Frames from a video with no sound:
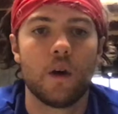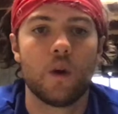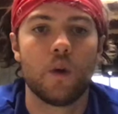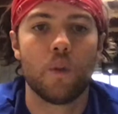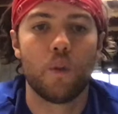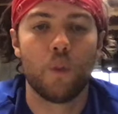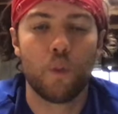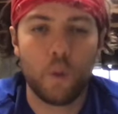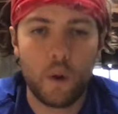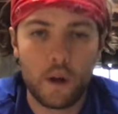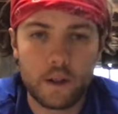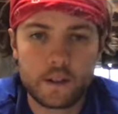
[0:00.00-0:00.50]

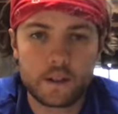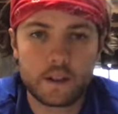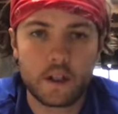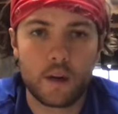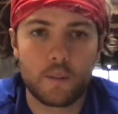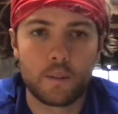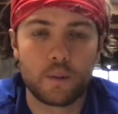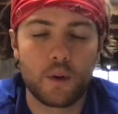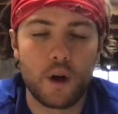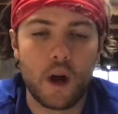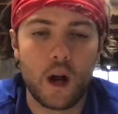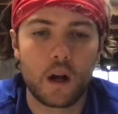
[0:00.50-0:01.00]
What's
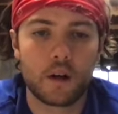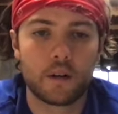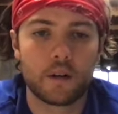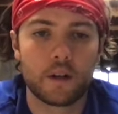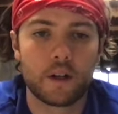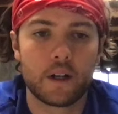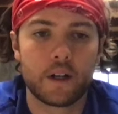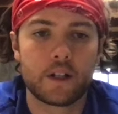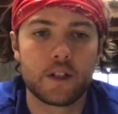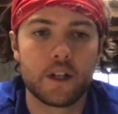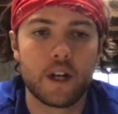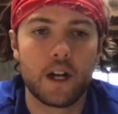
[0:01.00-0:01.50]
up, Rock
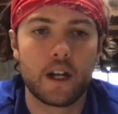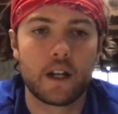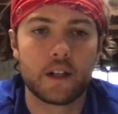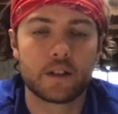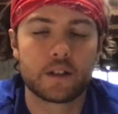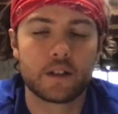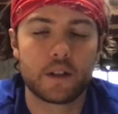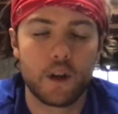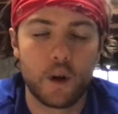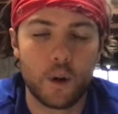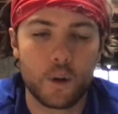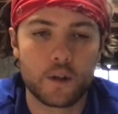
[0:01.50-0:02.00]
Ridge? It is
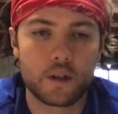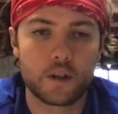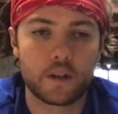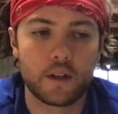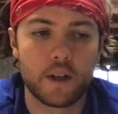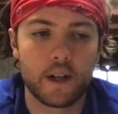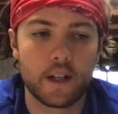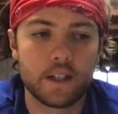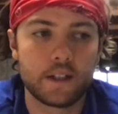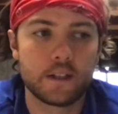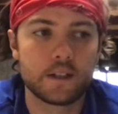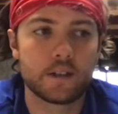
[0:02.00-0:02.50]
Coach
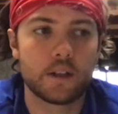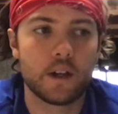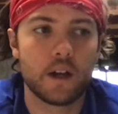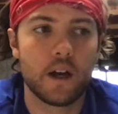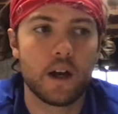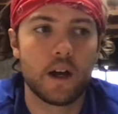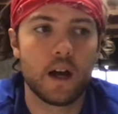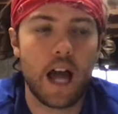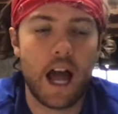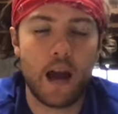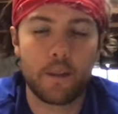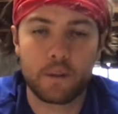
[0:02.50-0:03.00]
Lentz.
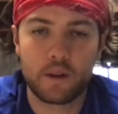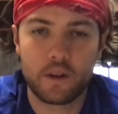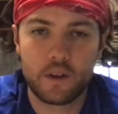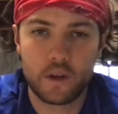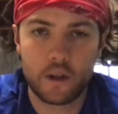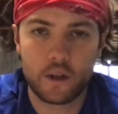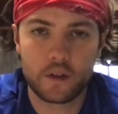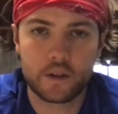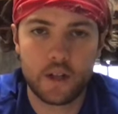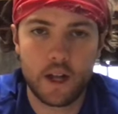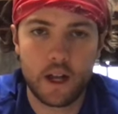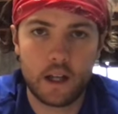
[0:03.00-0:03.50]
Happy
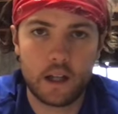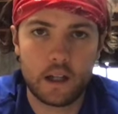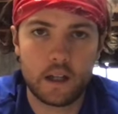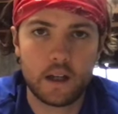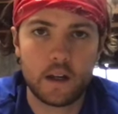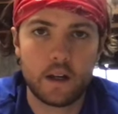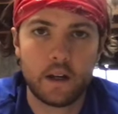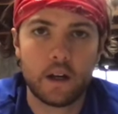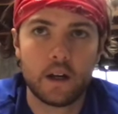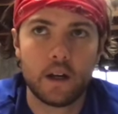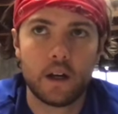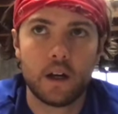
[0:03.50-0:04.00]
Thursday
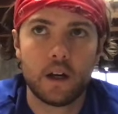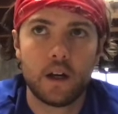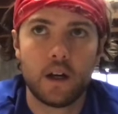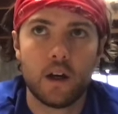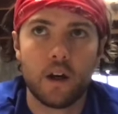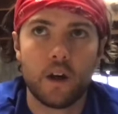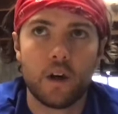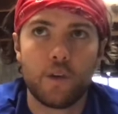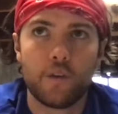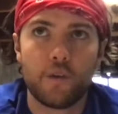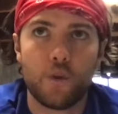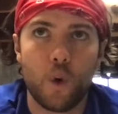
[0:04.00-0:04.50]

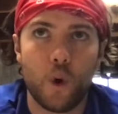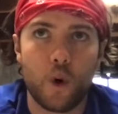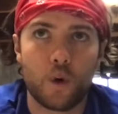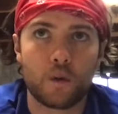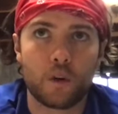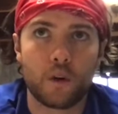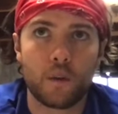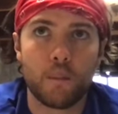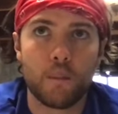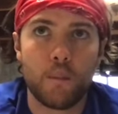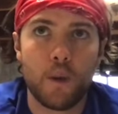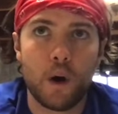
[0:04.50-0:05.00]
for
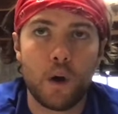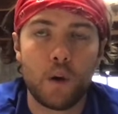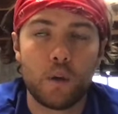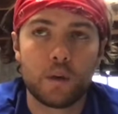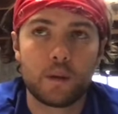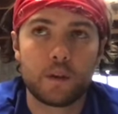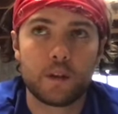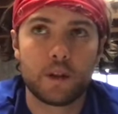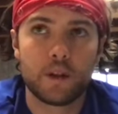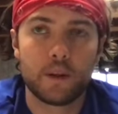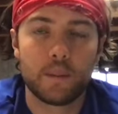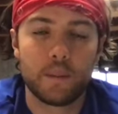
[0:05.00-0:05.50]

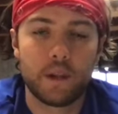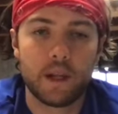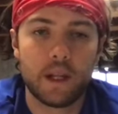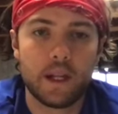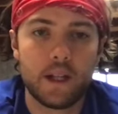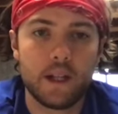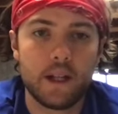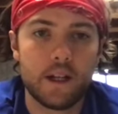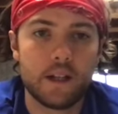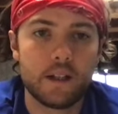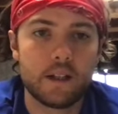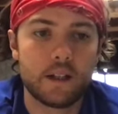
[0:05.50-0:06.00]
remote
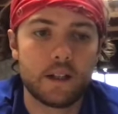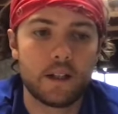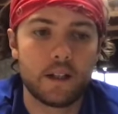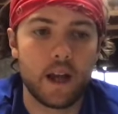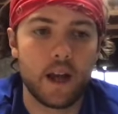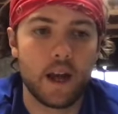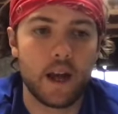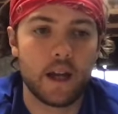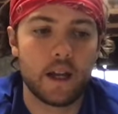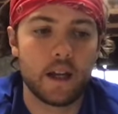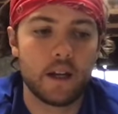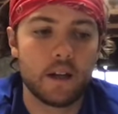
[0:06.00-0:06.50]
PE
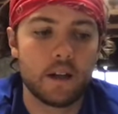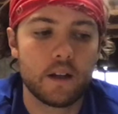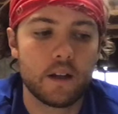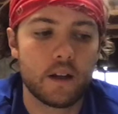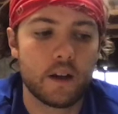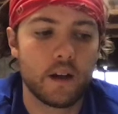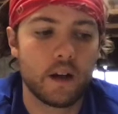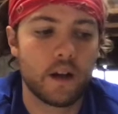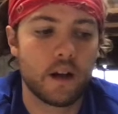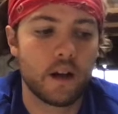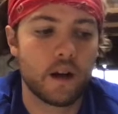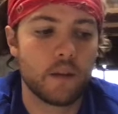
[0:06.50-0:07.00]
today.
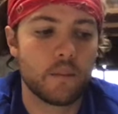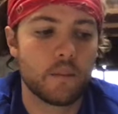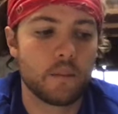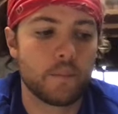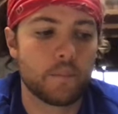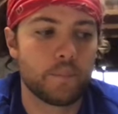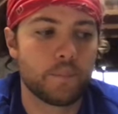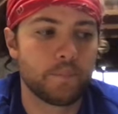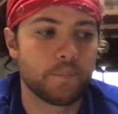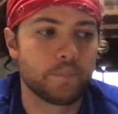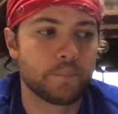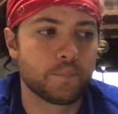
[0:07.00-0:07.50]
We're
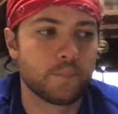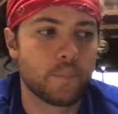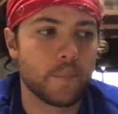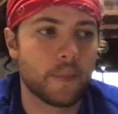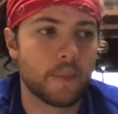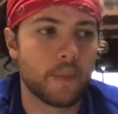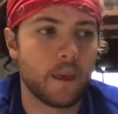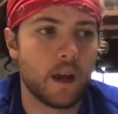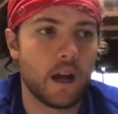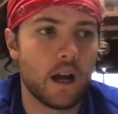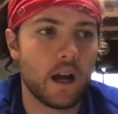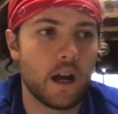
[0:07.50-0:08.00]

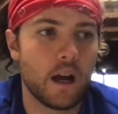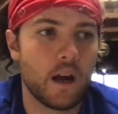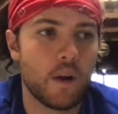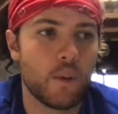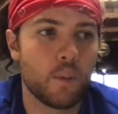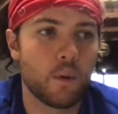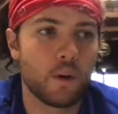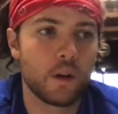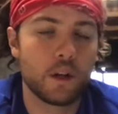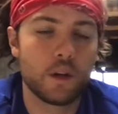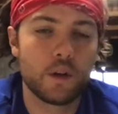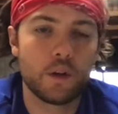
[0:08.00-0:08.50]

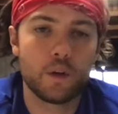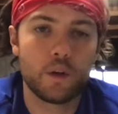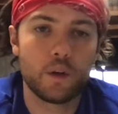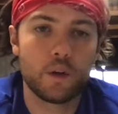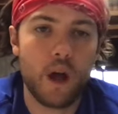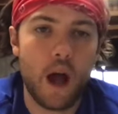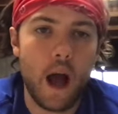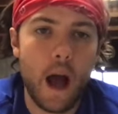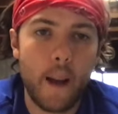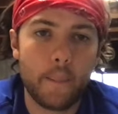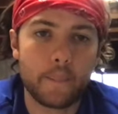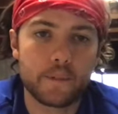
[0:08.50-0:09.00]
gonna do a little
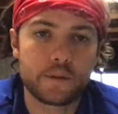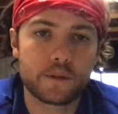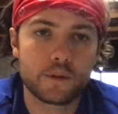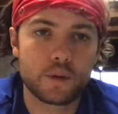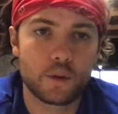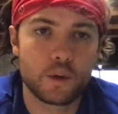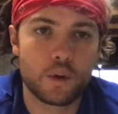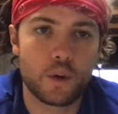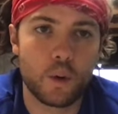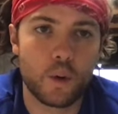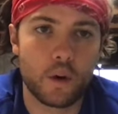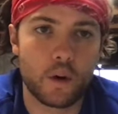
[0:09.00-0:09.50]
obstacle
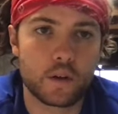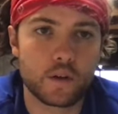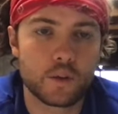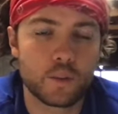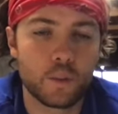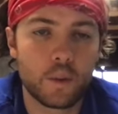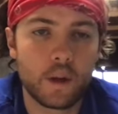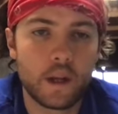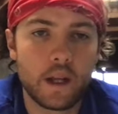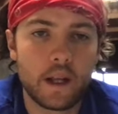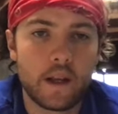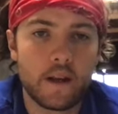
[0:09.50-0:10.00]
course.
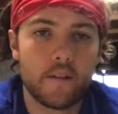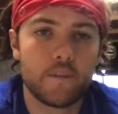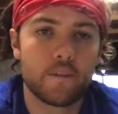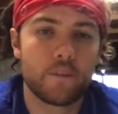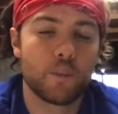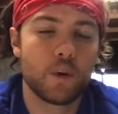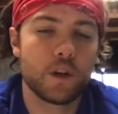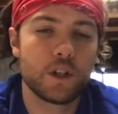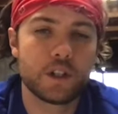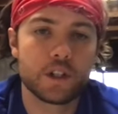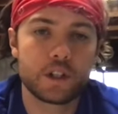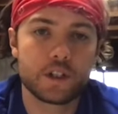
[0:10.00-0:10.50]
We
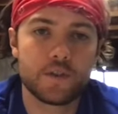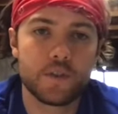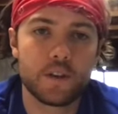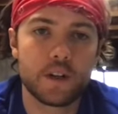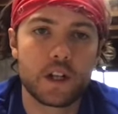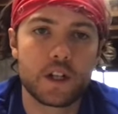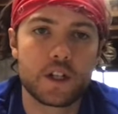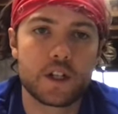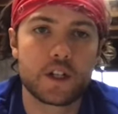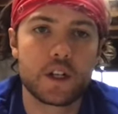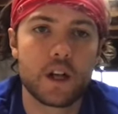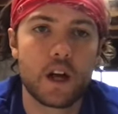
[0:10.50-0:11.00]
just
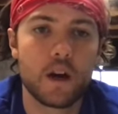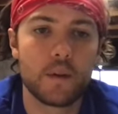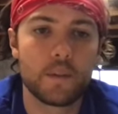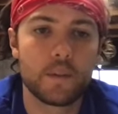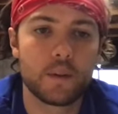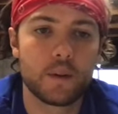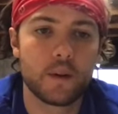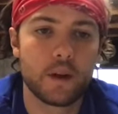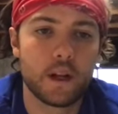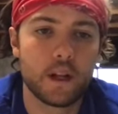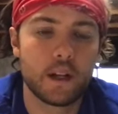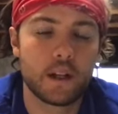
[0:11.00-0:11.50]
finished
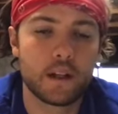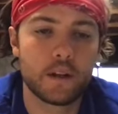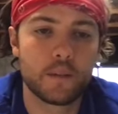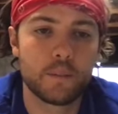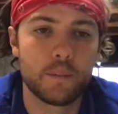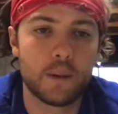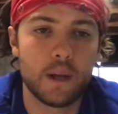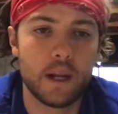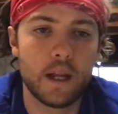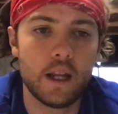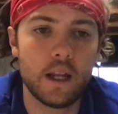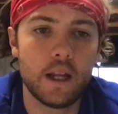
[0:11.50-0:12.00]
up in
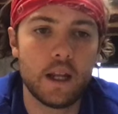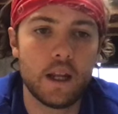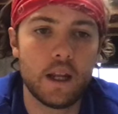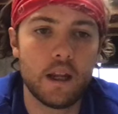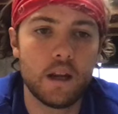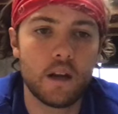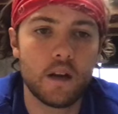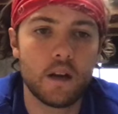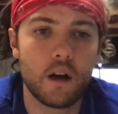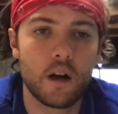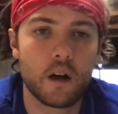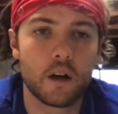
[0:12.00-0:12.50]

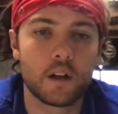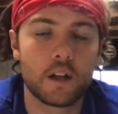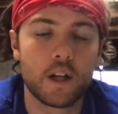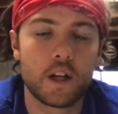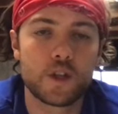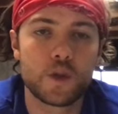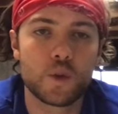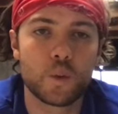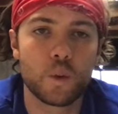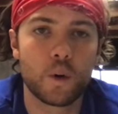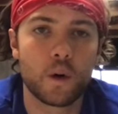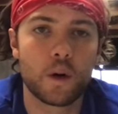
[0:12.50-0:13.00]
PE, our
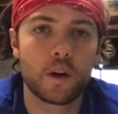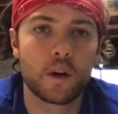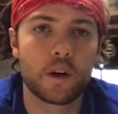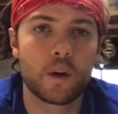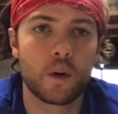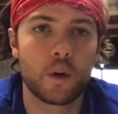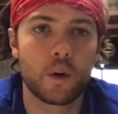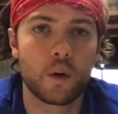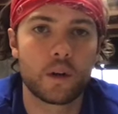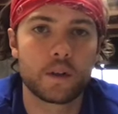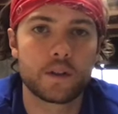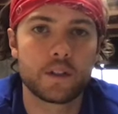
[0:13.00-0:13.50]
Ninja Warrior
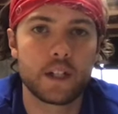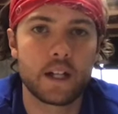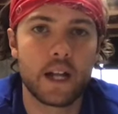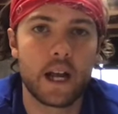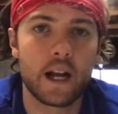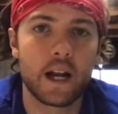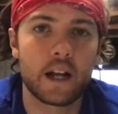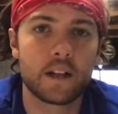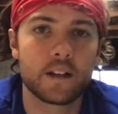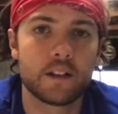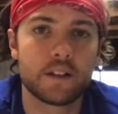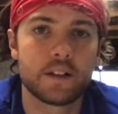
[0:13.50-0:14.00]
course, and I
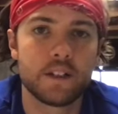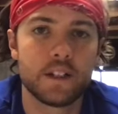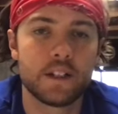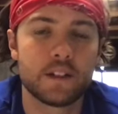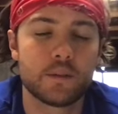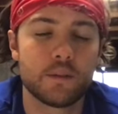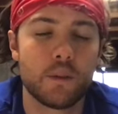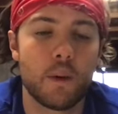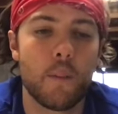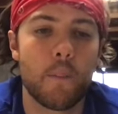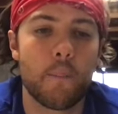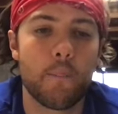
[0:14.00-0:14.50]
got to see
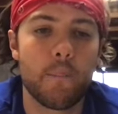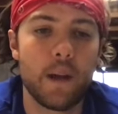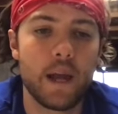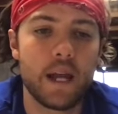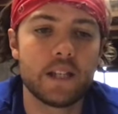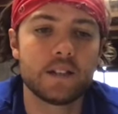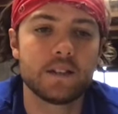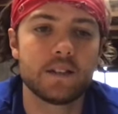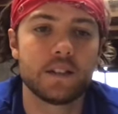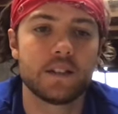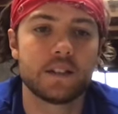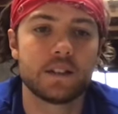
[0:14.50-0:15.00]
some
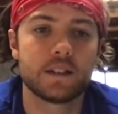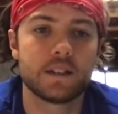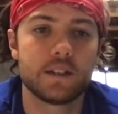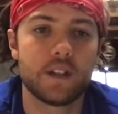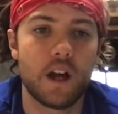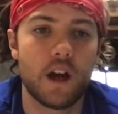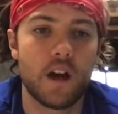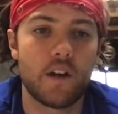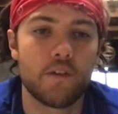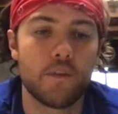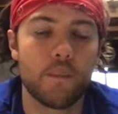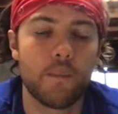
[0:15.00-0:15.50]
amazing
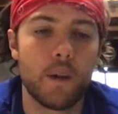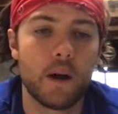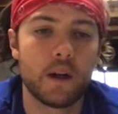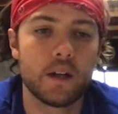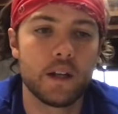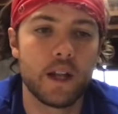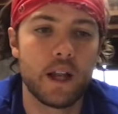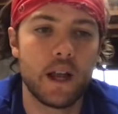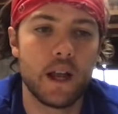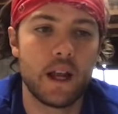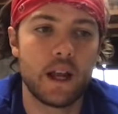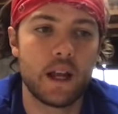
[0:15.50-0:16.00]
stuff
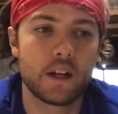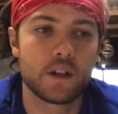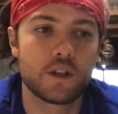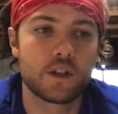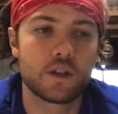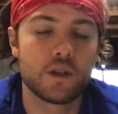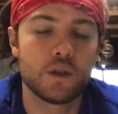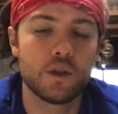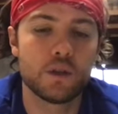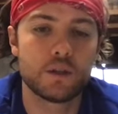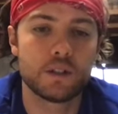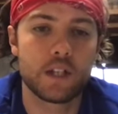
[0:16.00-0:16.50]
Monday and
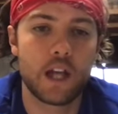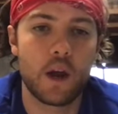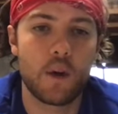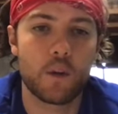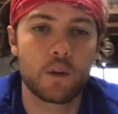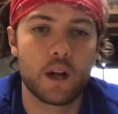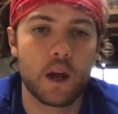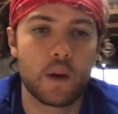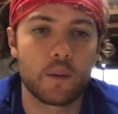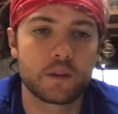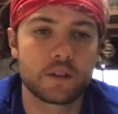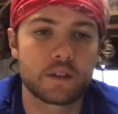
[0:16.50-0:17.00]
Tuesday
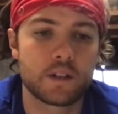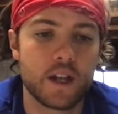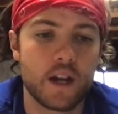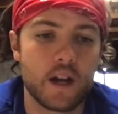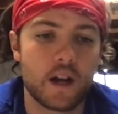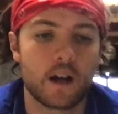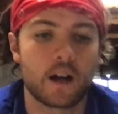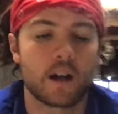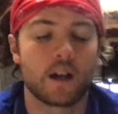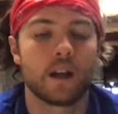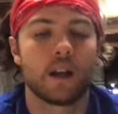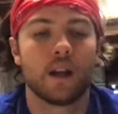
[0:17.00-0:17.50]
when I was
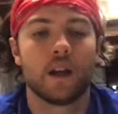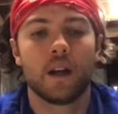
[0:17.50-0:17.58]
there.